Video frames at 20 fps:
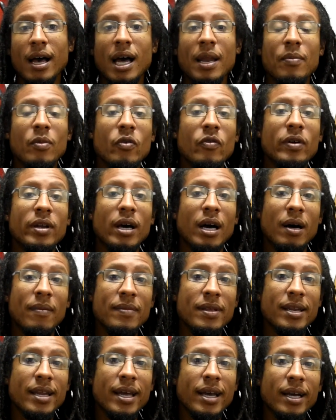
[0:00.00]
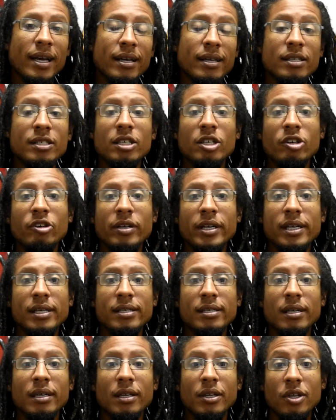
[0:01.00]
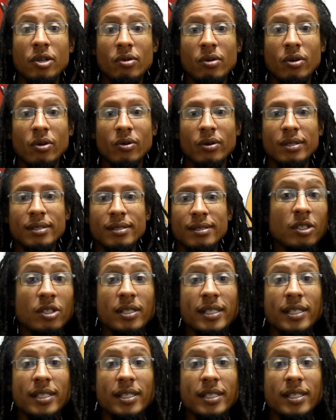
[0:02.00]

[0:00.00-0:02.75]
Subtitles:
and move it up the neck to create new chords.